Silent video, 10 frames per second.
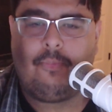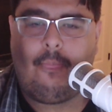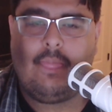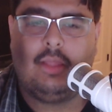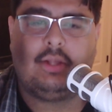
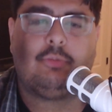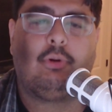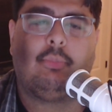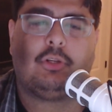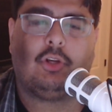And that's
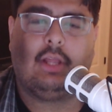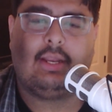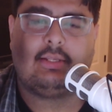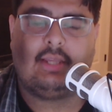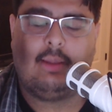pretty much all I had
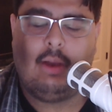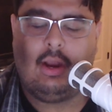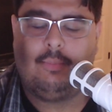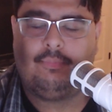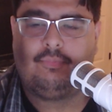to say about
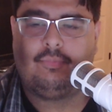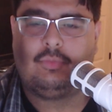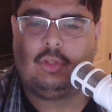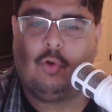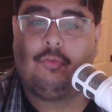it.
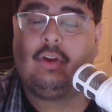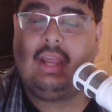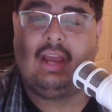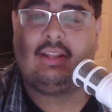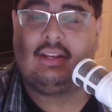Don't
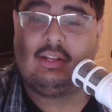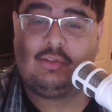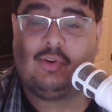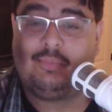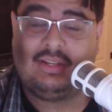forget that
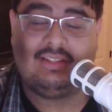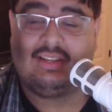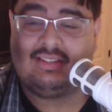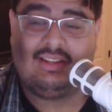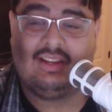disrupt
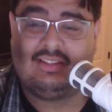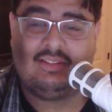exists, kids.